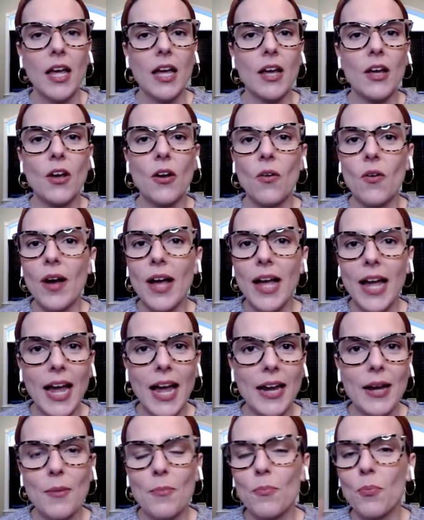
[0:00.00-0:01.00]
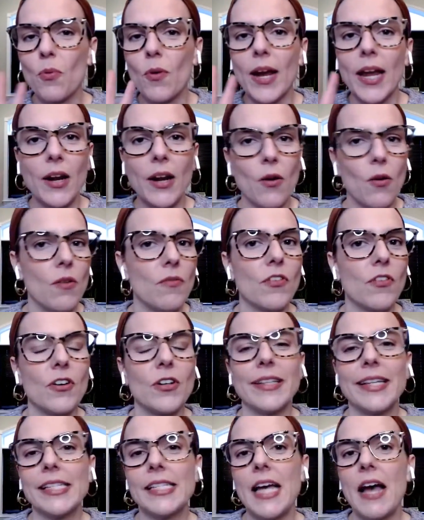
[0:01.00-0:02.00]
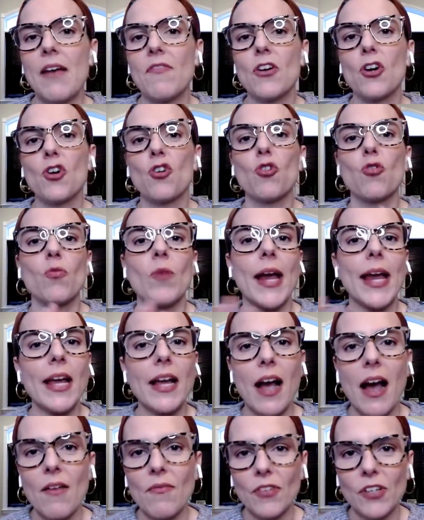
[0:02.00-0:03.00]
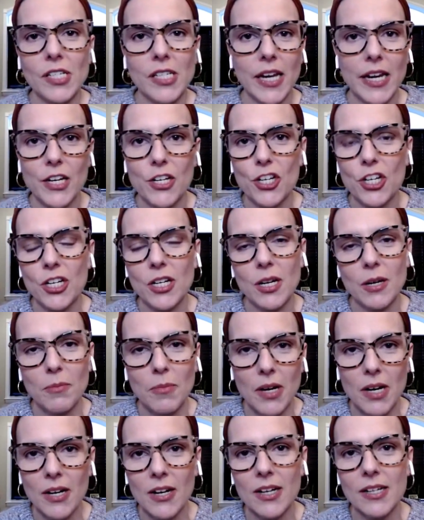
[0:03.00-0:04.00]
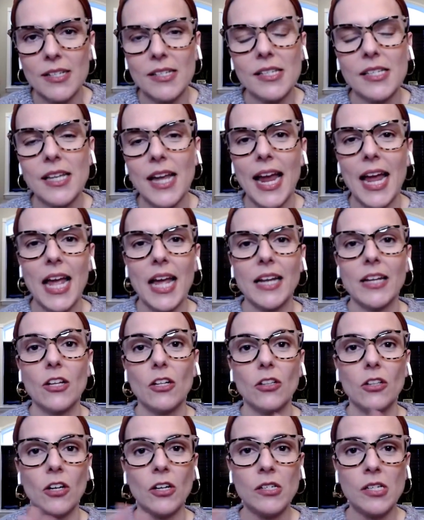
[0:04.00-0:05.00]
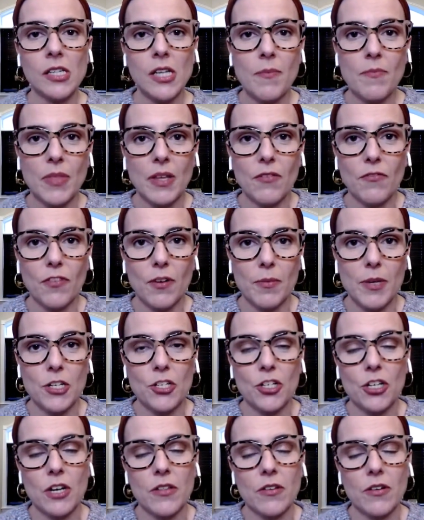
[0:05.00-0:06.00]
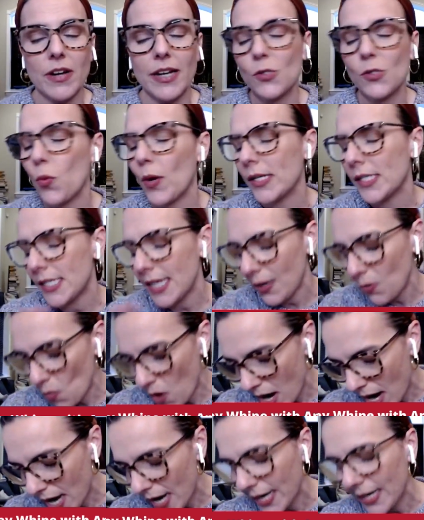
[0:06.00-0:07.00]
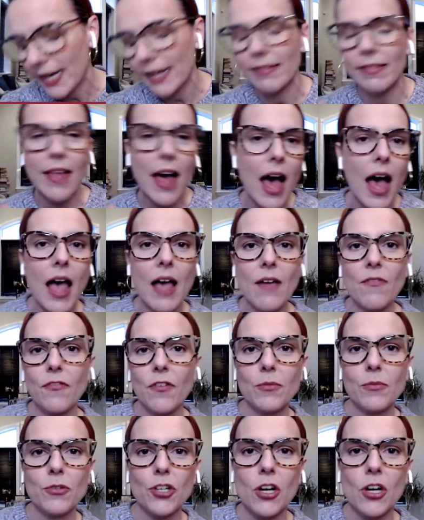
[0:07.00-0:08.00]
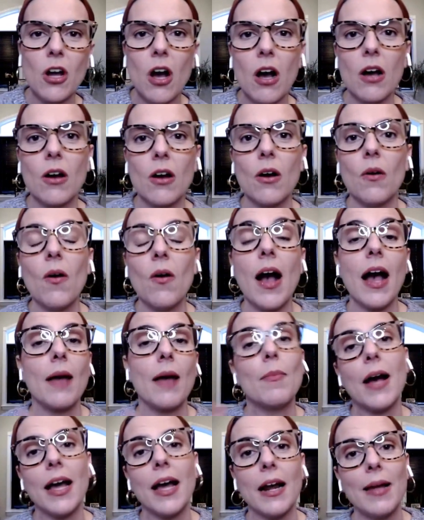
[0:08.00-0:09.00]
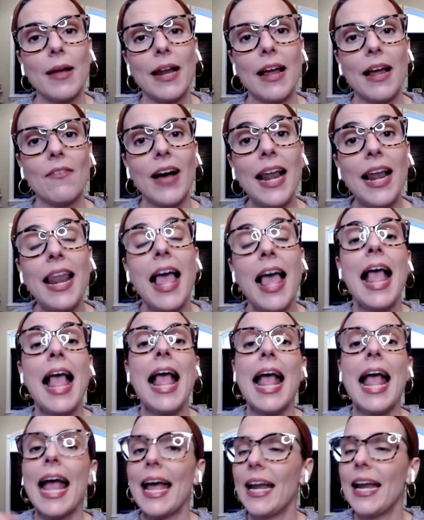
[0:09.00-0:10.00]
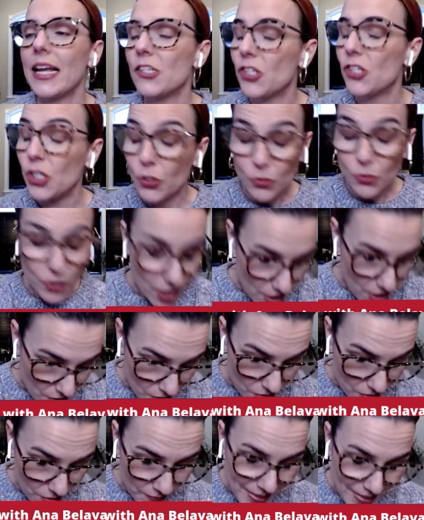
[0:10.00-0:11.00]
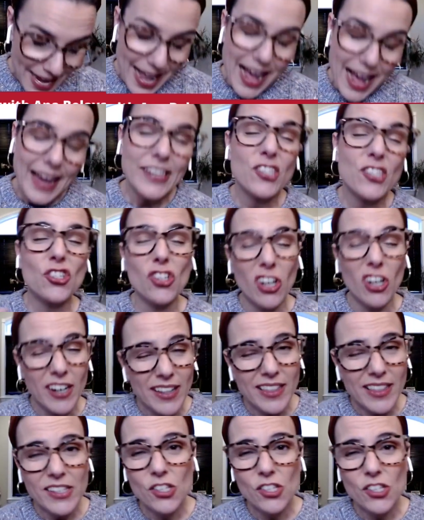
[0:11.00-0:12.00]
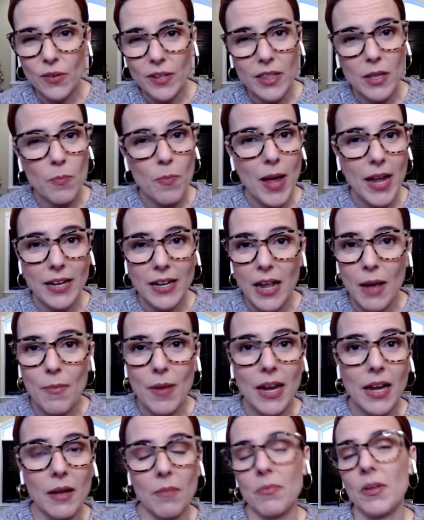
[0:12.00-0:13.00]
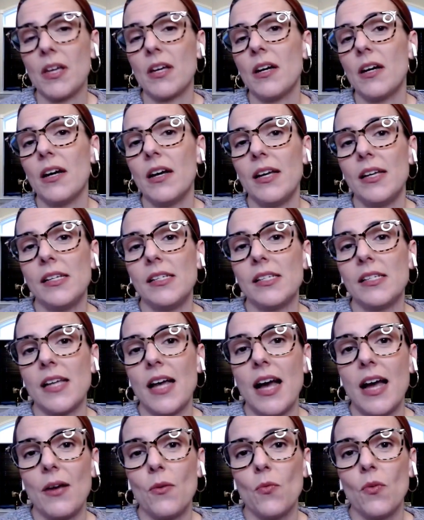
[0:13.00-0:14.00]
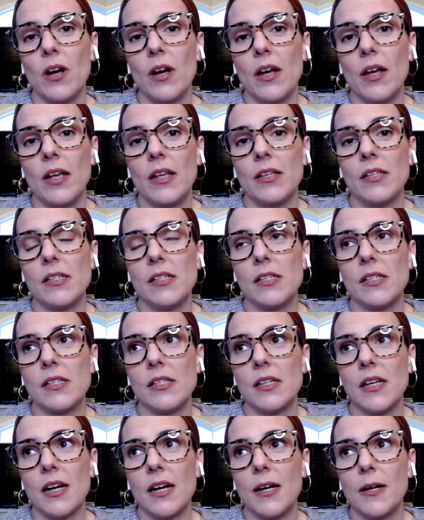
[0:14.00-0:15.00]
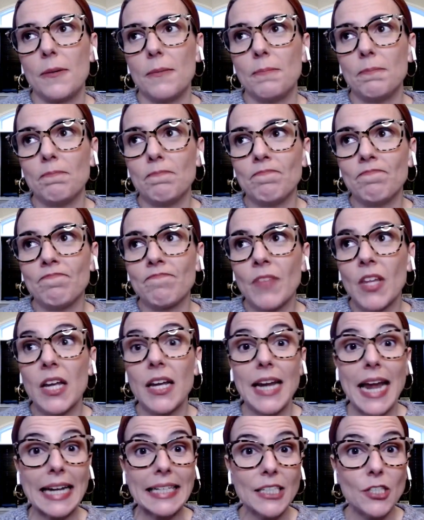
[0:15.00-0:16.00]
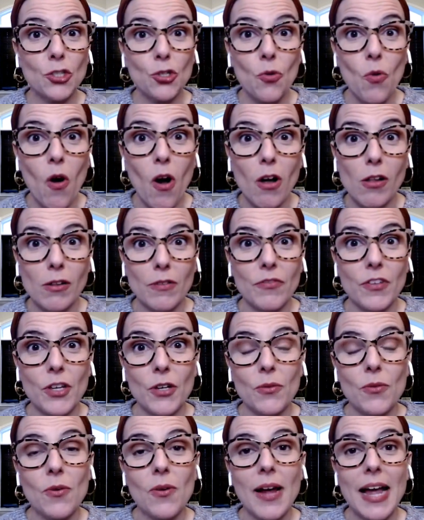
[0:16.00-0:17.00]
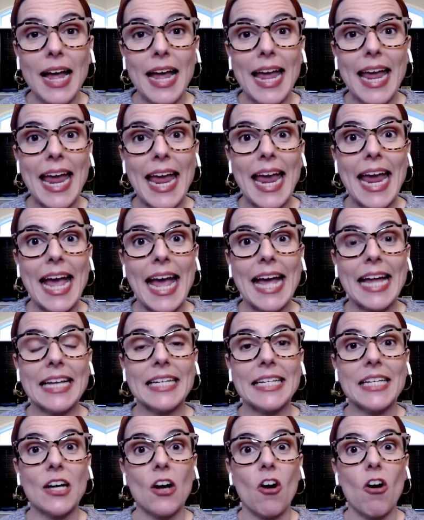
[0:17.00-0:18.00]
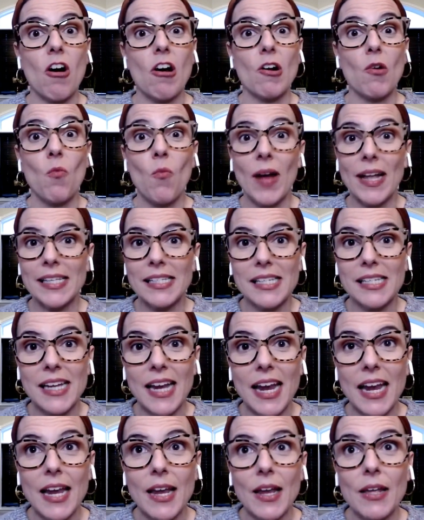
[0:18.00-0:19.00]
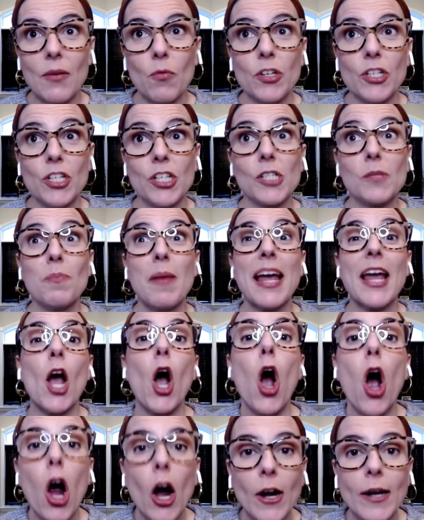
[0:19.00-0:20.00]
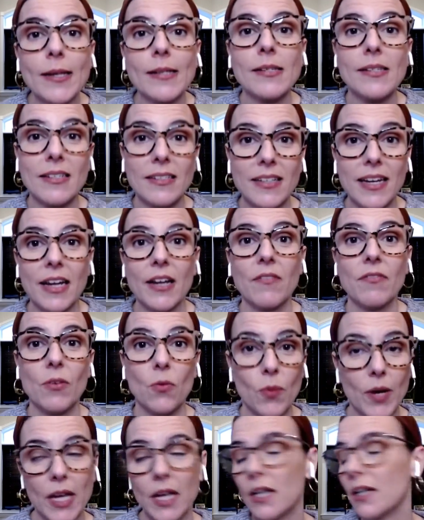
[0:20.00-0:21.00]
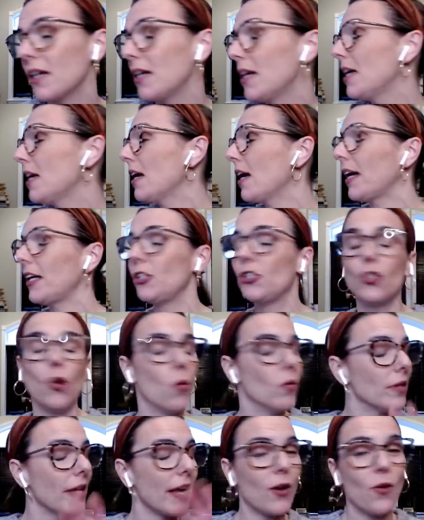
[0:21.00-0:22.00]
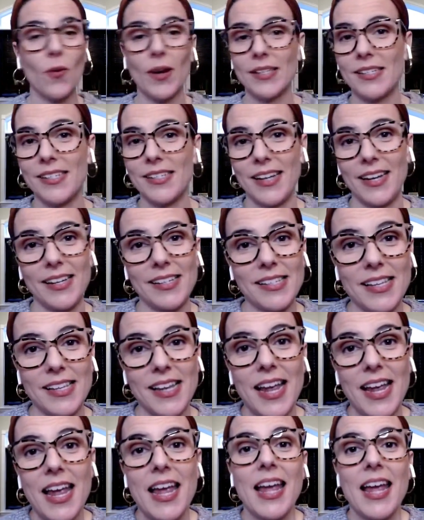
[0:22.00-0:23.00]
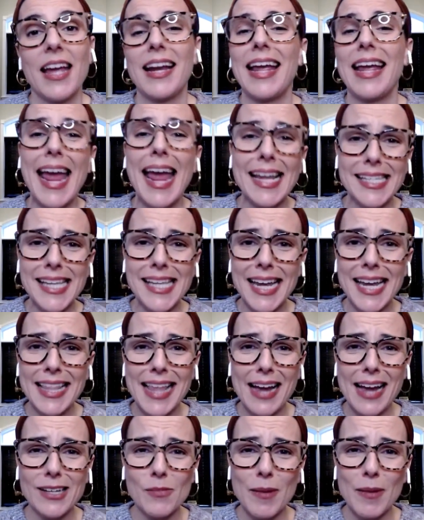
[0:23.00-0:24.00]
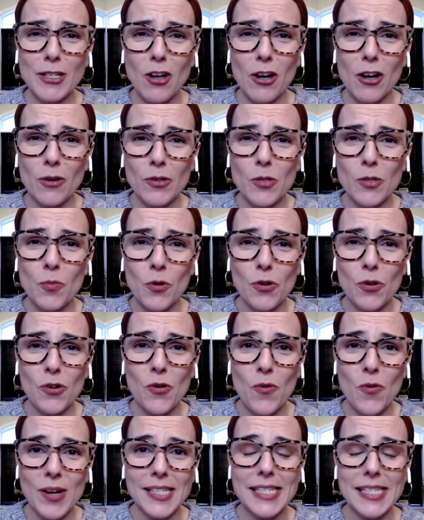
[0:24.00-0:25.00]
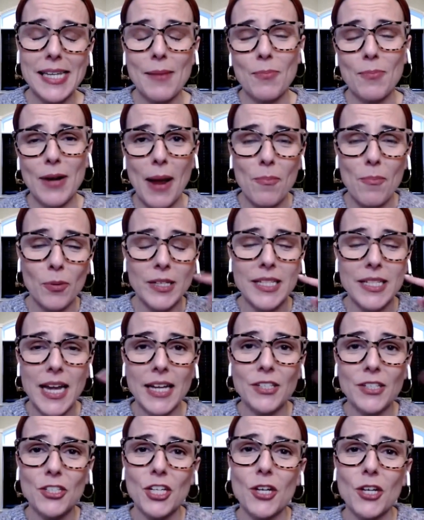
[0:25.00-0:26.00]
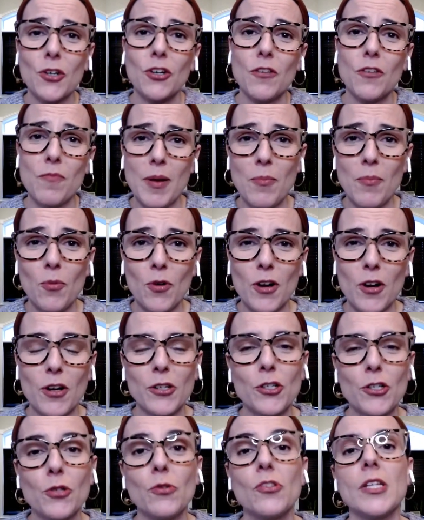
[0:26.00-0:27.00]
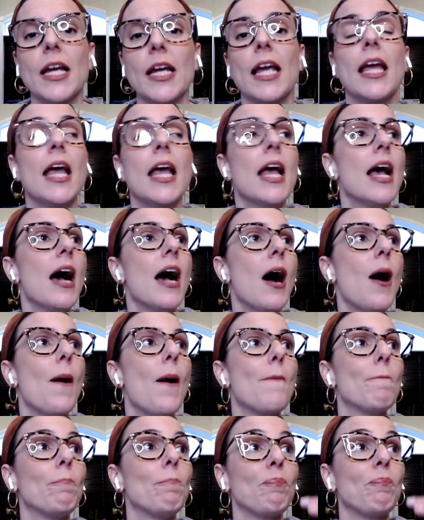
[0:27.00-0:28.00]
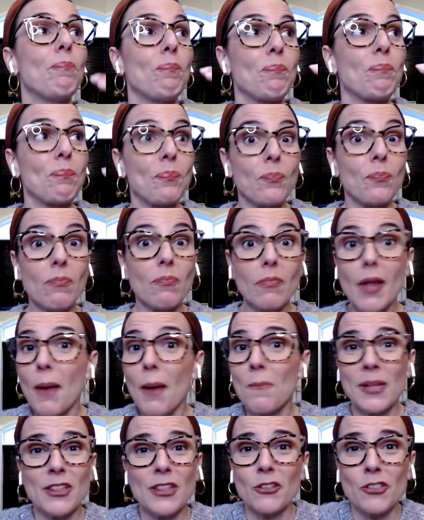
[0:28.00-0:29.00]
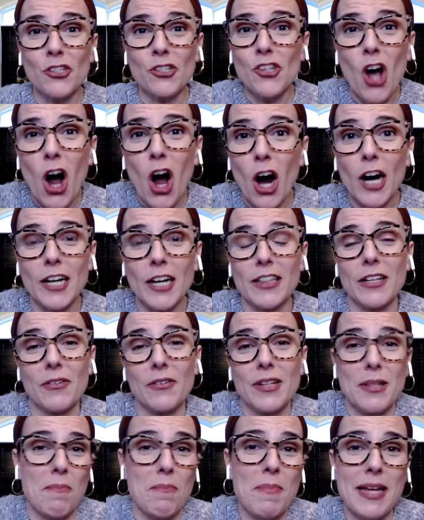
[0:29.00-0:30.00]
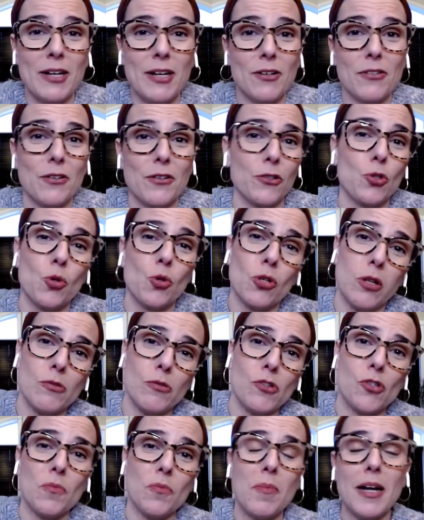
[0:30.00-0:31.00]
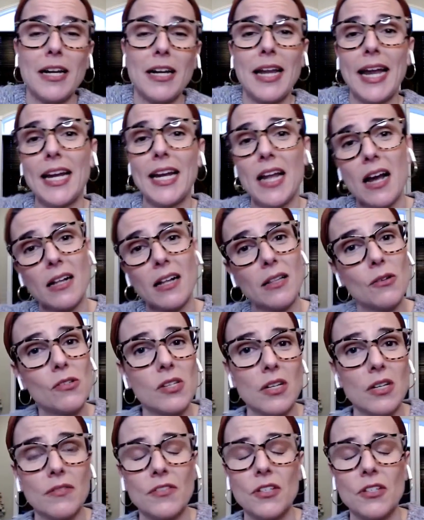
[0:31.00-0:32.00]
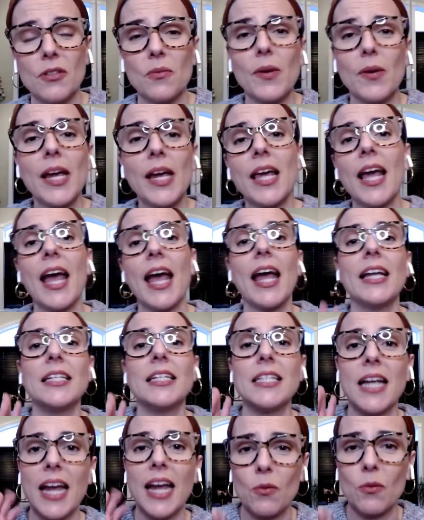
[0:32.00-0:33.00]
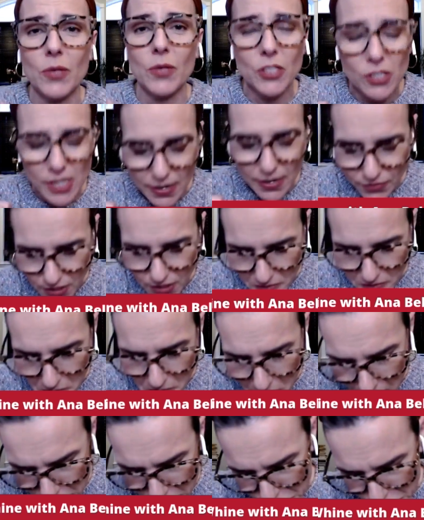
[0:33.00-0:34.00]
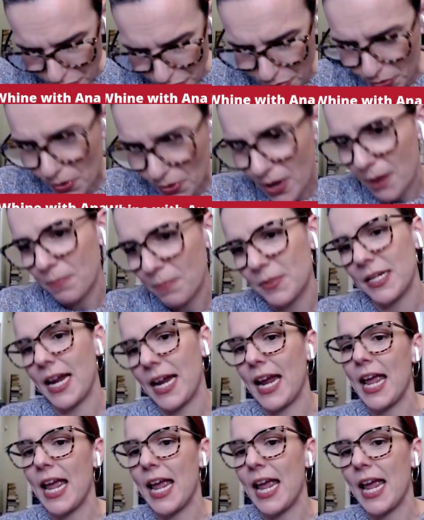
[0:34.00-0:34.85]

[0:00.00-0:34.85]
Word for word: go ahead, bring it over. Let's have a great conversation among us and learn something from each other. It's Wednesday Wine live from Chicago. I'm Ana Belaval. And as you know, I started this during the pandemic because I was um, connecting to all of you. And on a Wednesday, which is my hardest day of the week, I don't like Wednesdays. And I hate saying that because my daughter was born on a Wednesday, but I pretend she could have been born on a Tuesday. Um, but they're just hard. They're in the middle. They're too close to Monday, not close enough to the weekend. And we just have to muscle through hump day.